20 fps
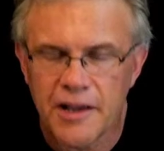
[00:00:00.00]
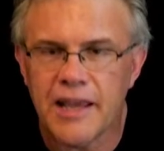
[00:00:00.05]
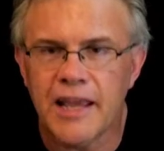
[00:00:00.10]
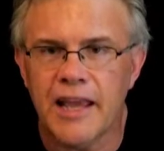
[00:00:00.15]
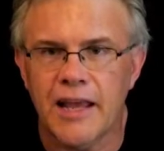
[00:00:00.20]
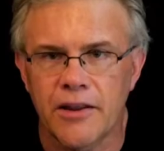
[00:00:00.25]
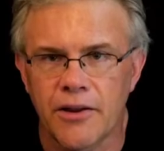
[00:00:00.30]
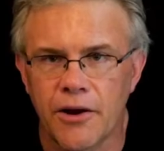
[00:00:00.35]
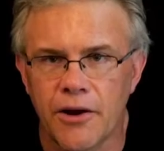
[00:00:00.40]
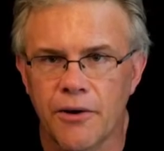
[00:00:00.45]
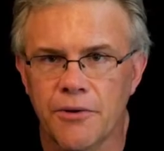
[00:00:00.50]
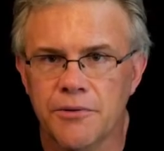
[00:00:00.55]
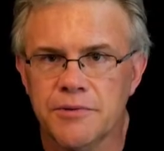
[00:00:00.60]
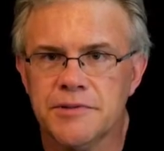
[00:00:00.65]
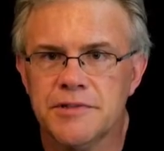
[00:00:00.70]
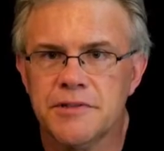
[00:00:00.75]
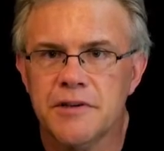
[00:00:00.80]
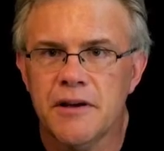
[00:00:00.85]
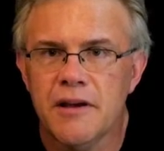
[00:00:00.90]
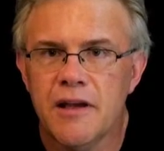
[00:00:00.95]

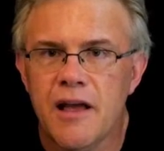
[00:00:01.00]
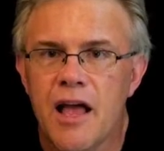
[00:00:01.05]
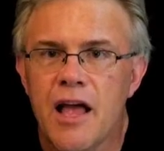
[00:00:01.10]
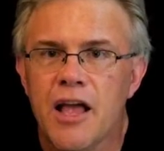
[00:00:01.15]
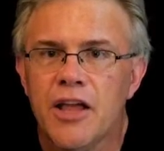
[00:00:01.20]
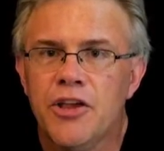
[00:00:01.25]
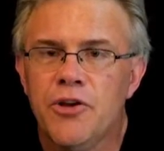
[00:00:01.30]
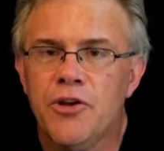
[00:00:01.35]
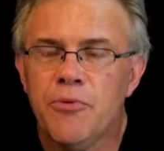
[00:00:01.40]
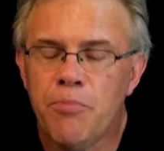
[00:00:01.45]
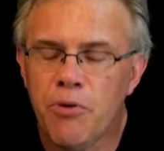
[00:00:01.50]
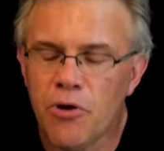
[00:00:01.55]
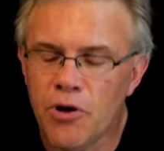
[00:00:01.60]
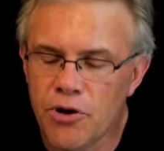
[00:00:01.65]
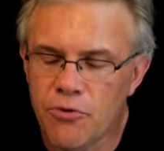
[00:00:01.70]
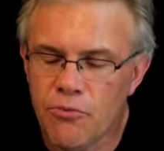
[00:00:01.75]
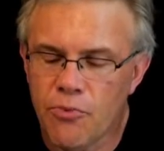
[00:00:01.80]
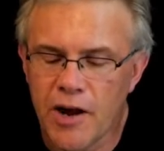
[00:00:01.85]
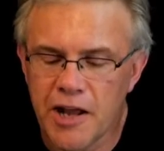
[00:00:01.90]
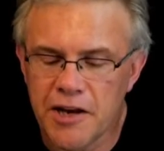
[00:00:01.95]
kilos, you
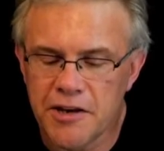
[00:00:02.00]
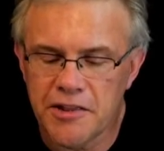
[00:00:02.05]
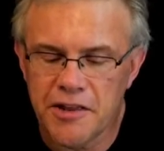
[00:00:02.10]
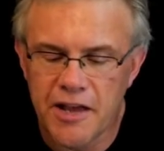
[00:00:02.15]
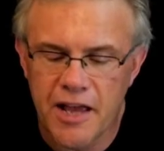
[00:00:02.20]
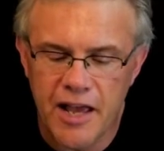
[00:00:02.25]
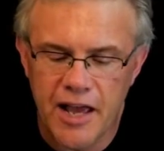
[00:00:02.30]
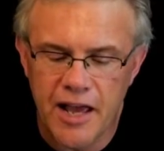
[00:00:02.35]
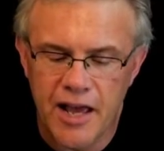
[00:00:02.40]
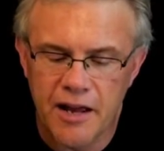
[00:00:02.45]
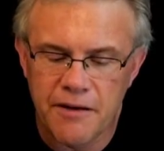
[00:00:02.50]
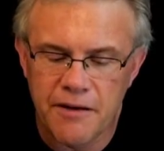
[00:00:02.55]
put red to the head,